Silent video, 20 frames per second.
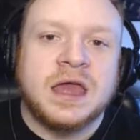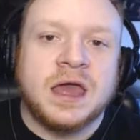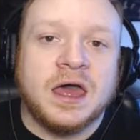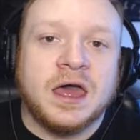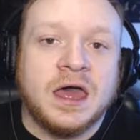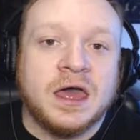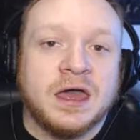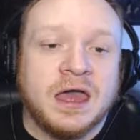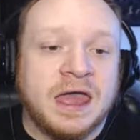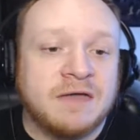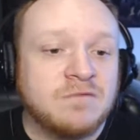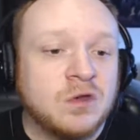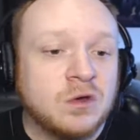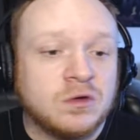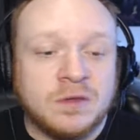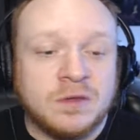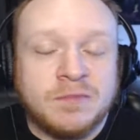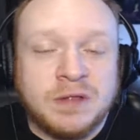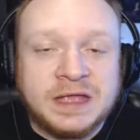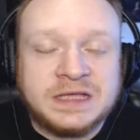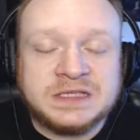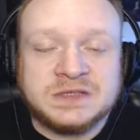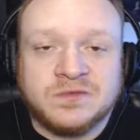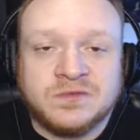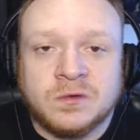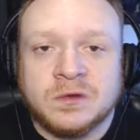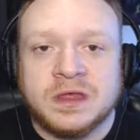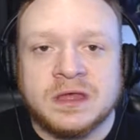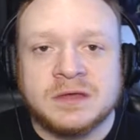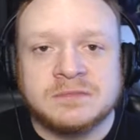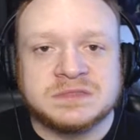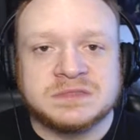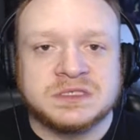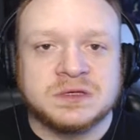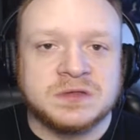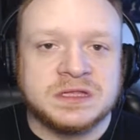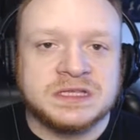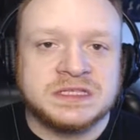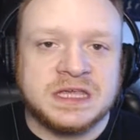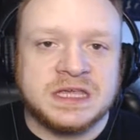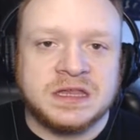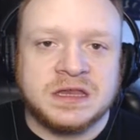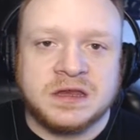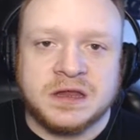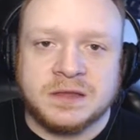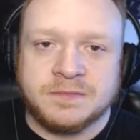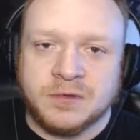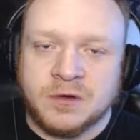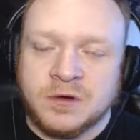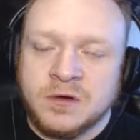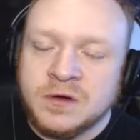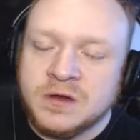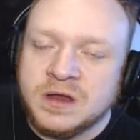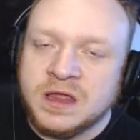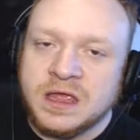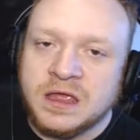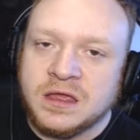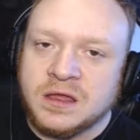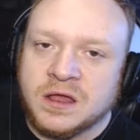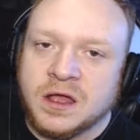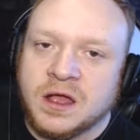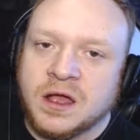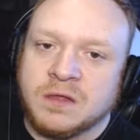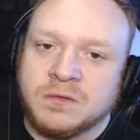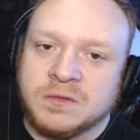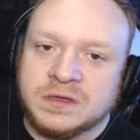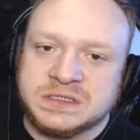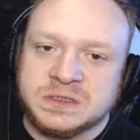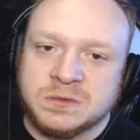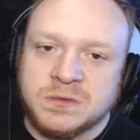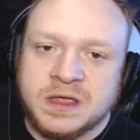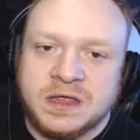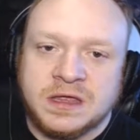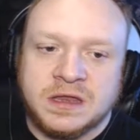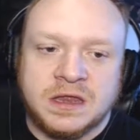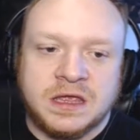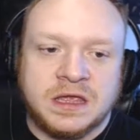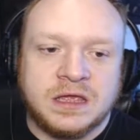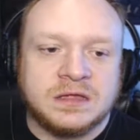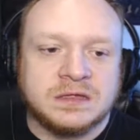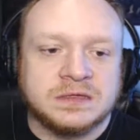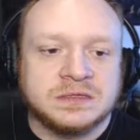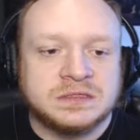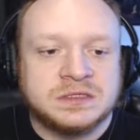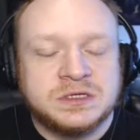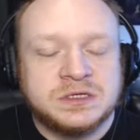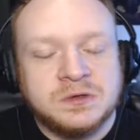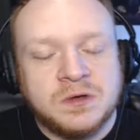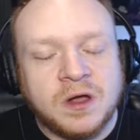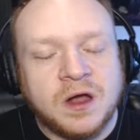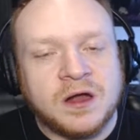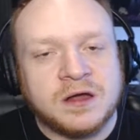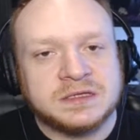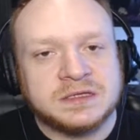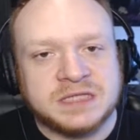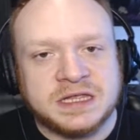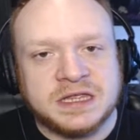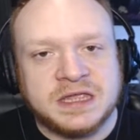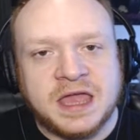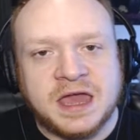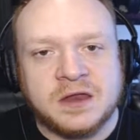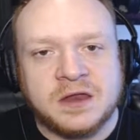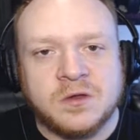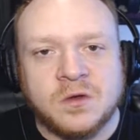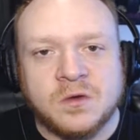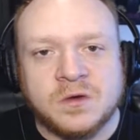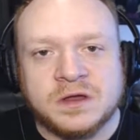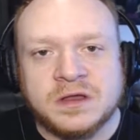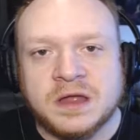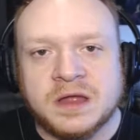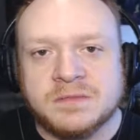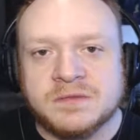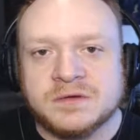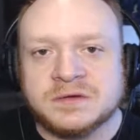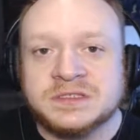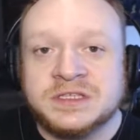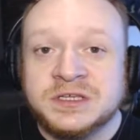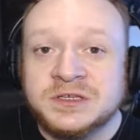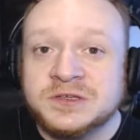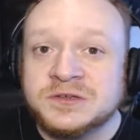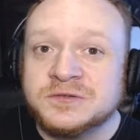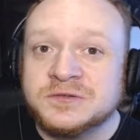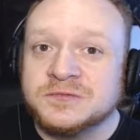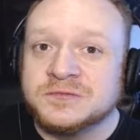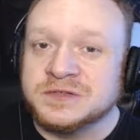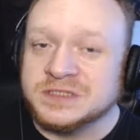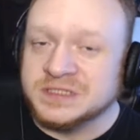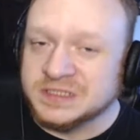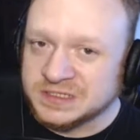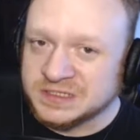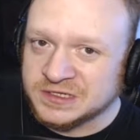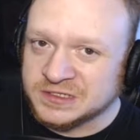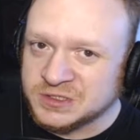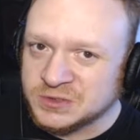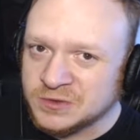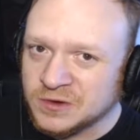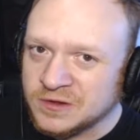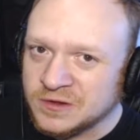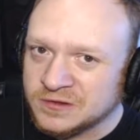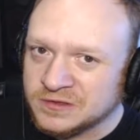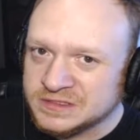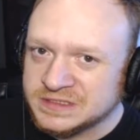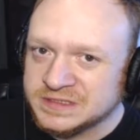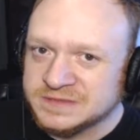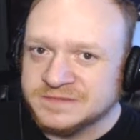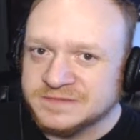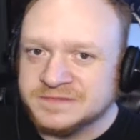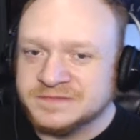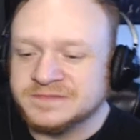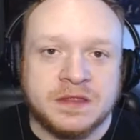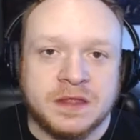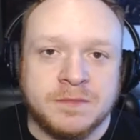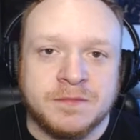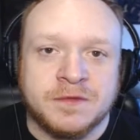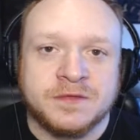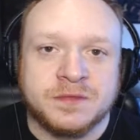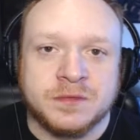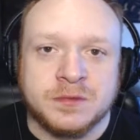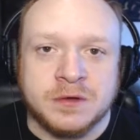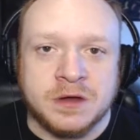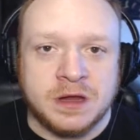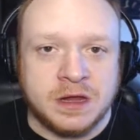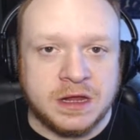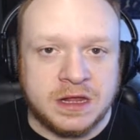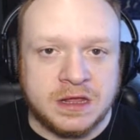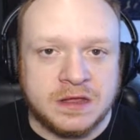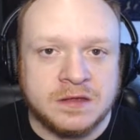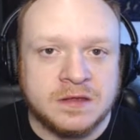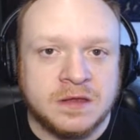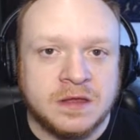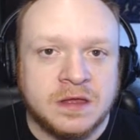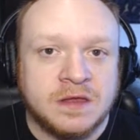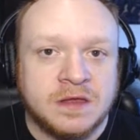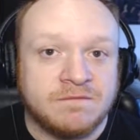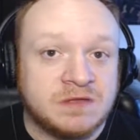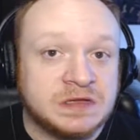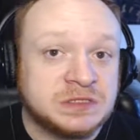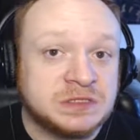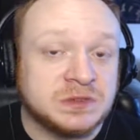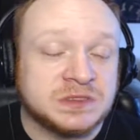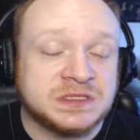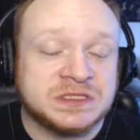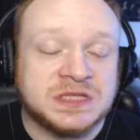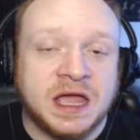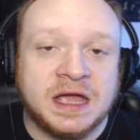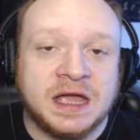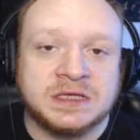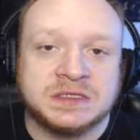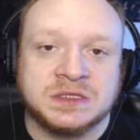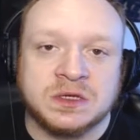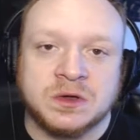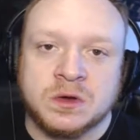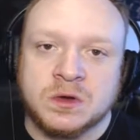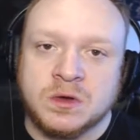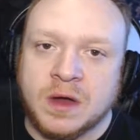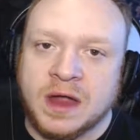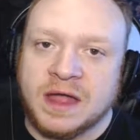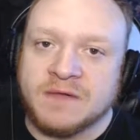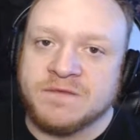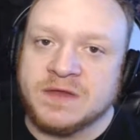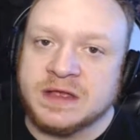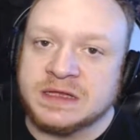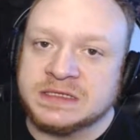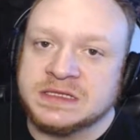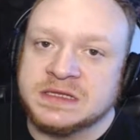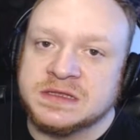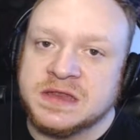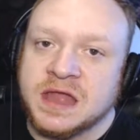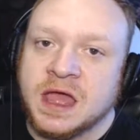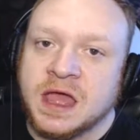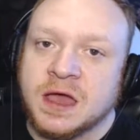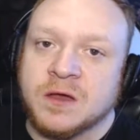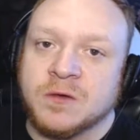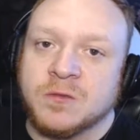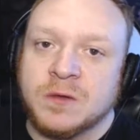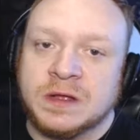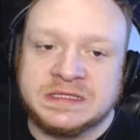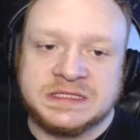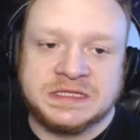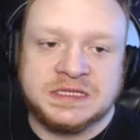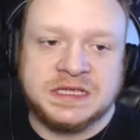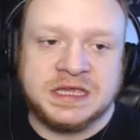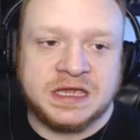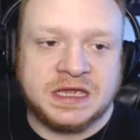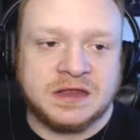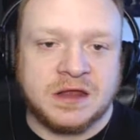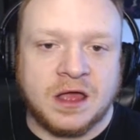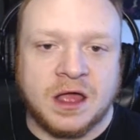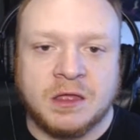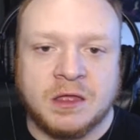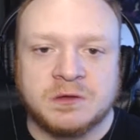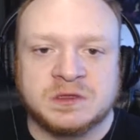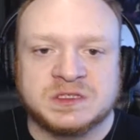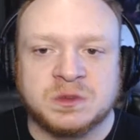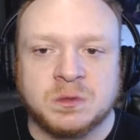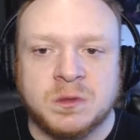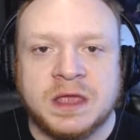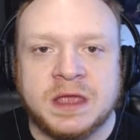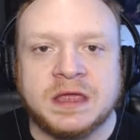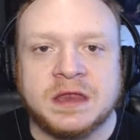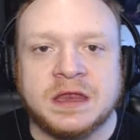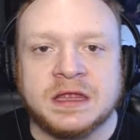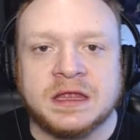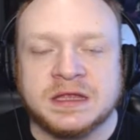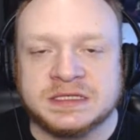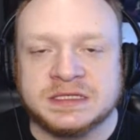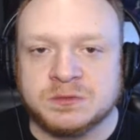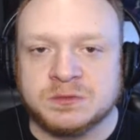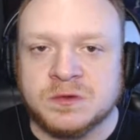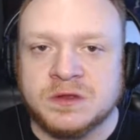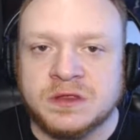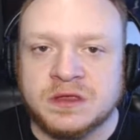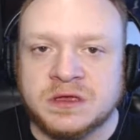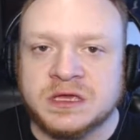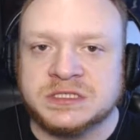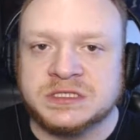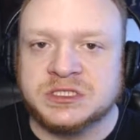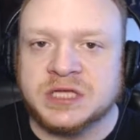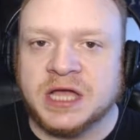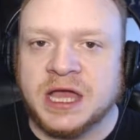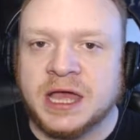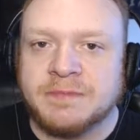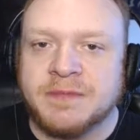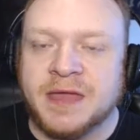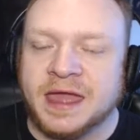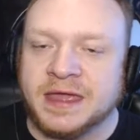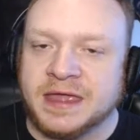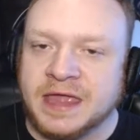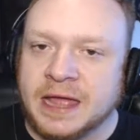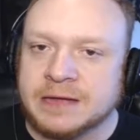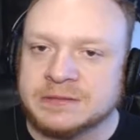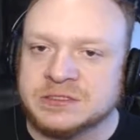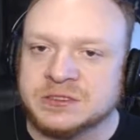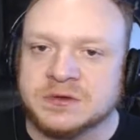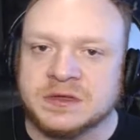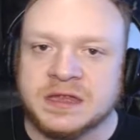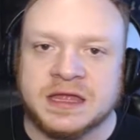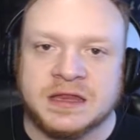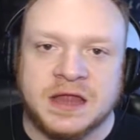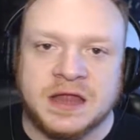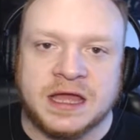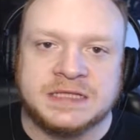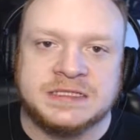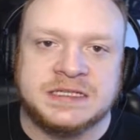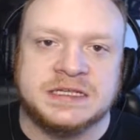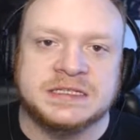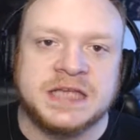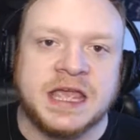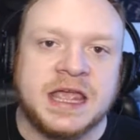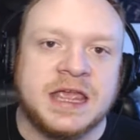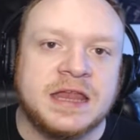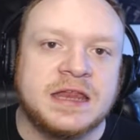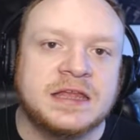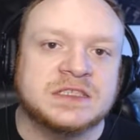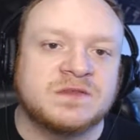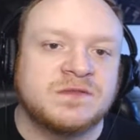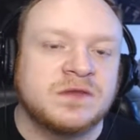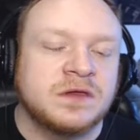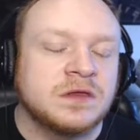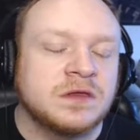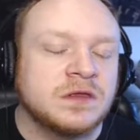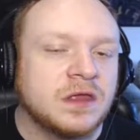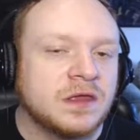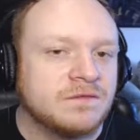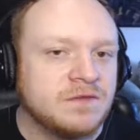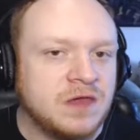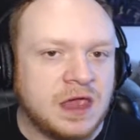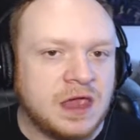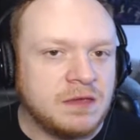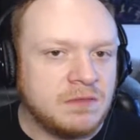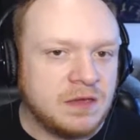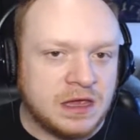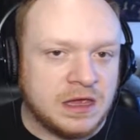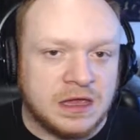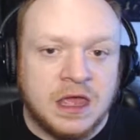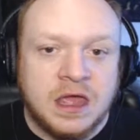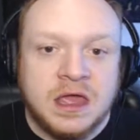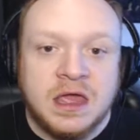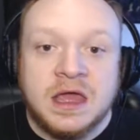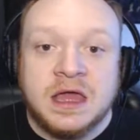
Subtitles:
I have no complaints for them, so this ended up earning Alwa'S Awakening 2 hearts in category number 2, which is controls. Number 3, visual styles or graphics. Now, once again, Alwa'S Awakening does a really good job at capturing that 1980s feel of gaming.